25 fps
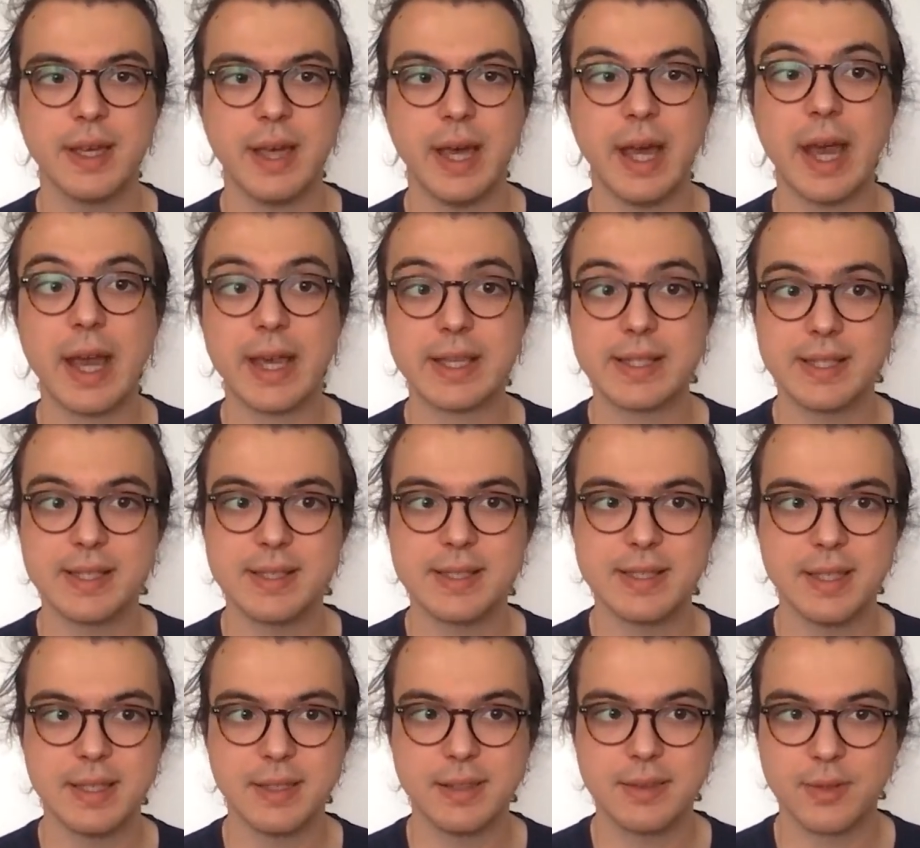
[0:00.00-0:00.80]

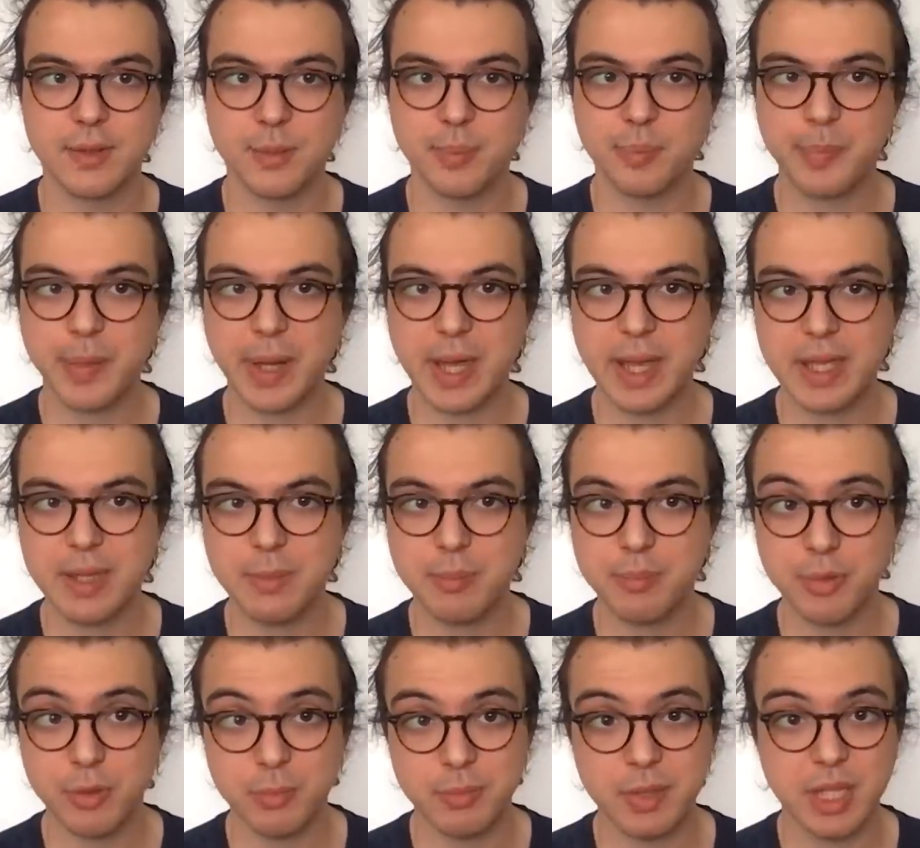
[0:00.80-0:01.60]
accessing the Pi
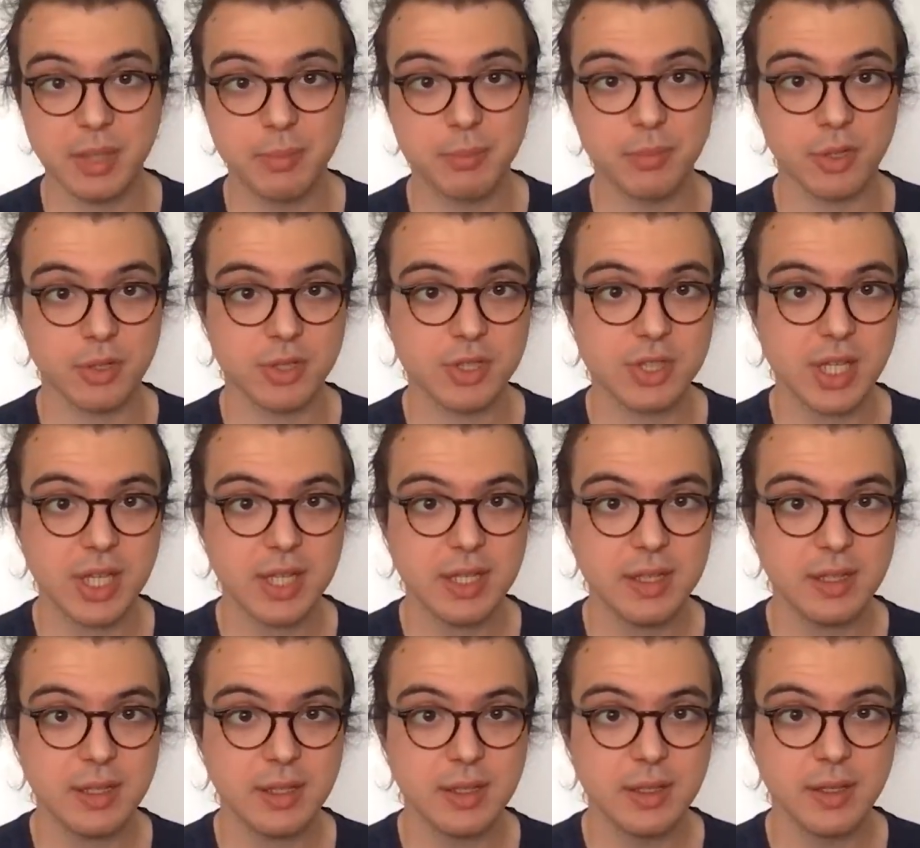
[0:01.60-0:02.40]
public
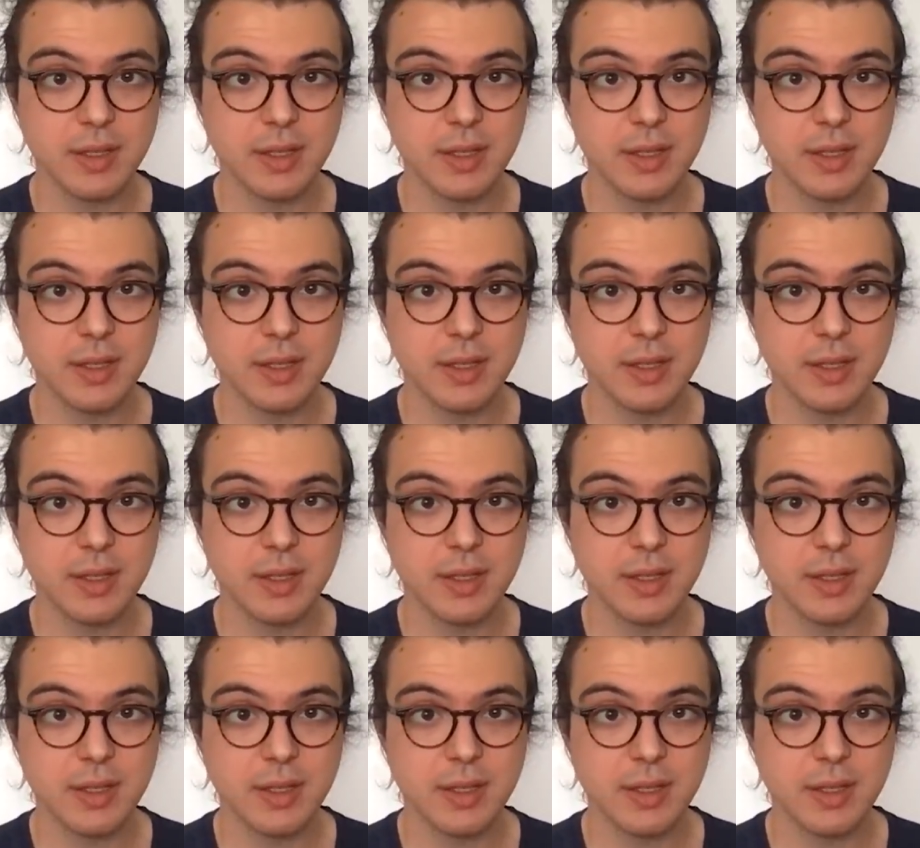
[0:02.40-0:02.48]
blockchain